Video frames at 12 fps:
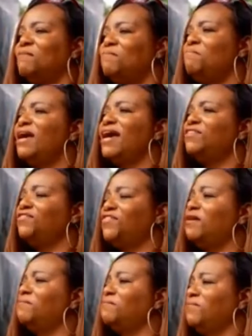Make
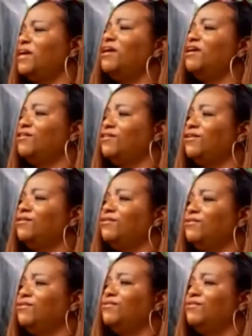them hear
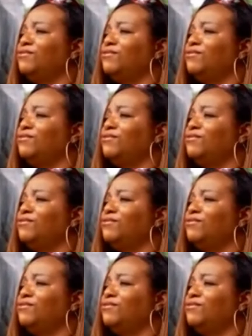you.